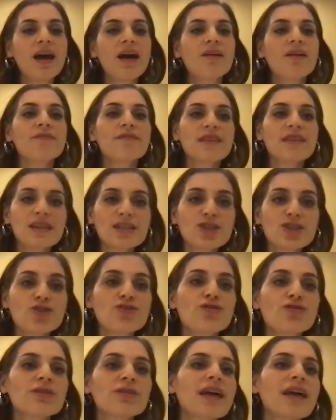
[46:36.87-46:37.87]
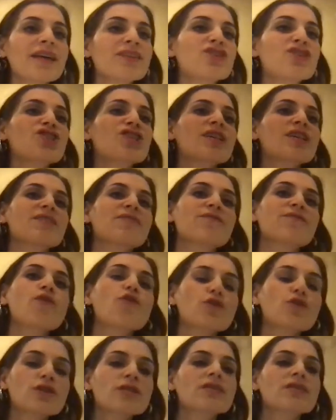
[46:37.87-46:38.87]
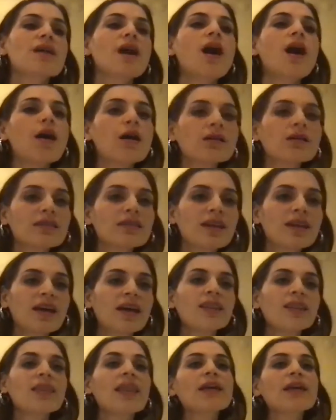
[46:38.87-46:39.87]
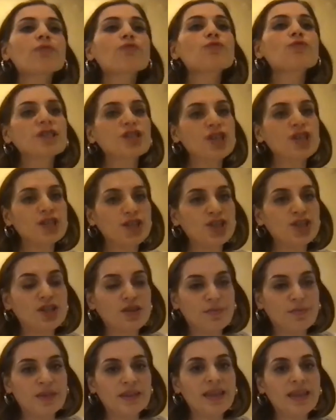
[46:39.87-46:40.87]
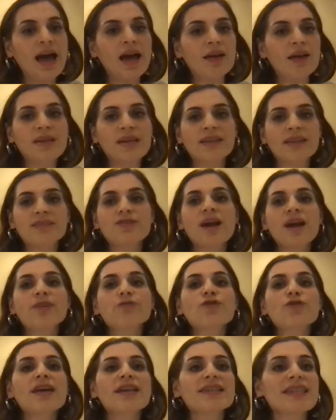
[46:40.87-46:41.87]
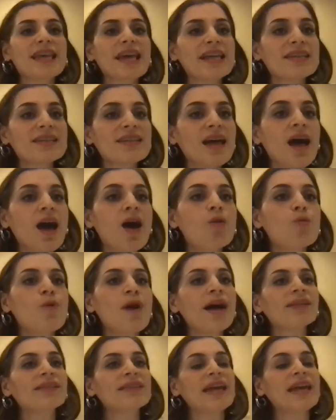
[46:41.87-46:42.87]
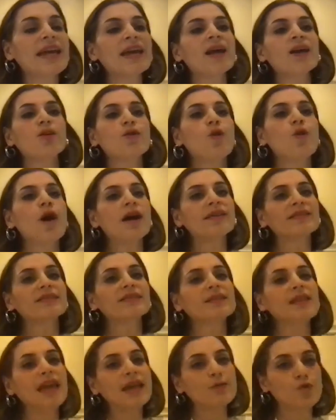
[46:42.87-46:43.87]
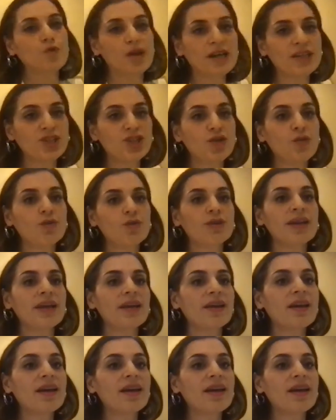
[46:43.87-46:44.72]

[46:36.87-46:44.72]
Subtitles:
we should not just focus on language achievement. I mean, try to assess how well they acquired the language, or